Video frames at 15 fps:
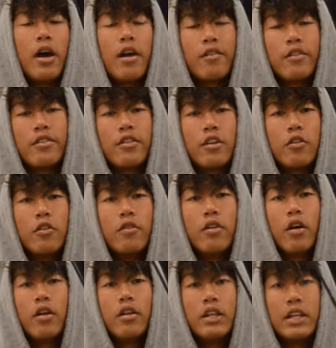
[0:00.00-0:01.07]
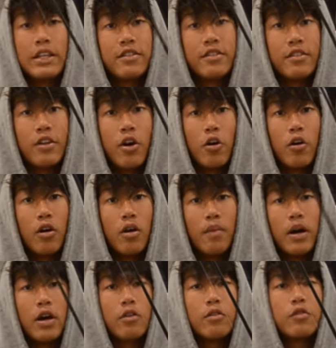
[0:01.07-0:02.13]
everything you need to know
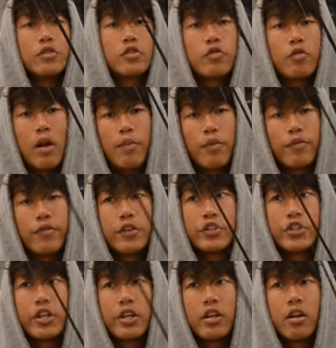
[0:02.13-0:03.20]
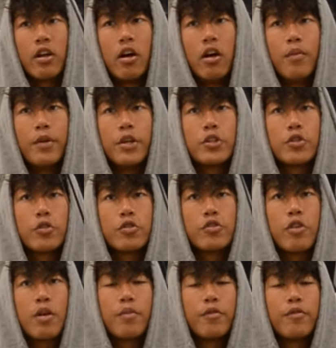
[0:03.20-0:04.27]
about striper fishing, inshore
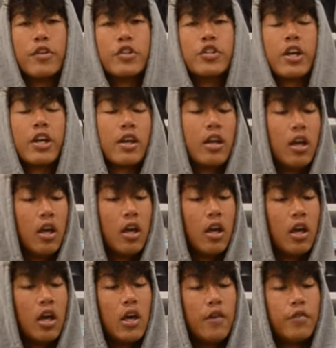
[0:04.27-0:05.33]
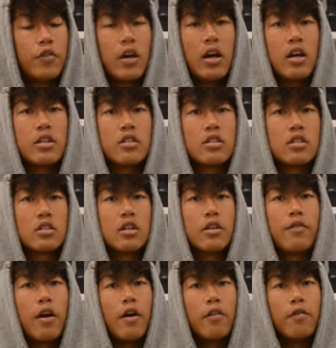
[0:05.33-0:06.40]
striper fishing. If
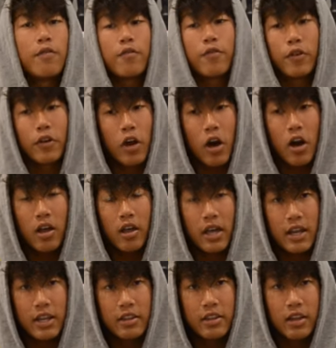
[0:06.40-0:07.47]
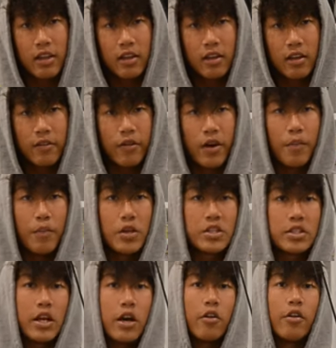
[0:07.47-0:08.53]
I forgot anything, if I
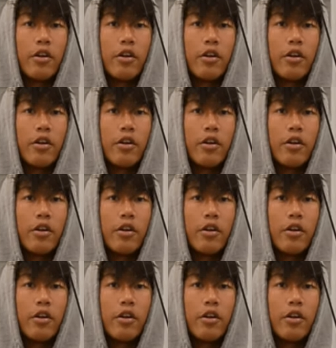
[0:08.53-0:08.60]
missed out on